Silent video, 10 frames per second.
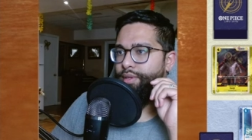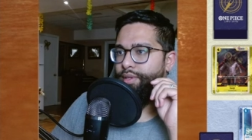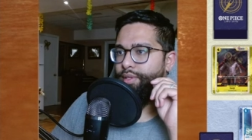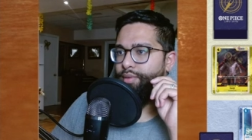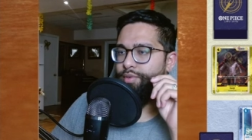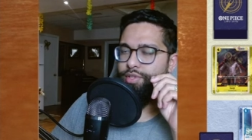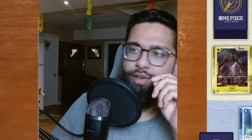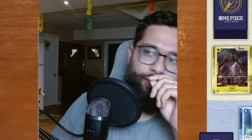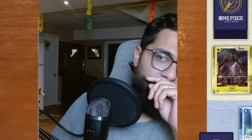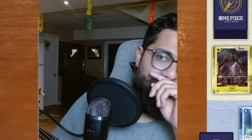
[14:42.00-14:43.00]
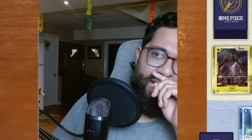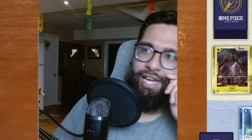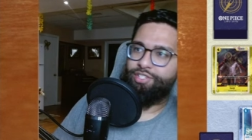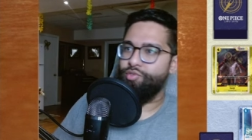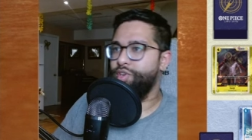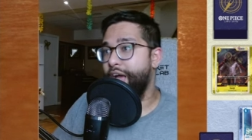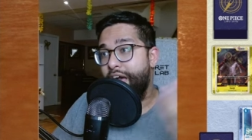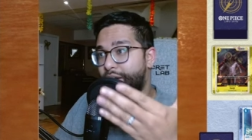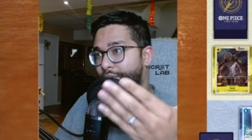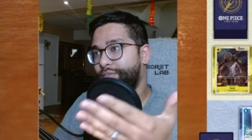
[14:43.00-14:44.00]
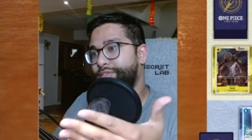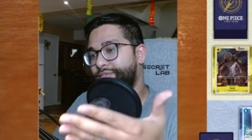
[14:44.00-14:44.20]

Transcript: and then resolve the attack. So now,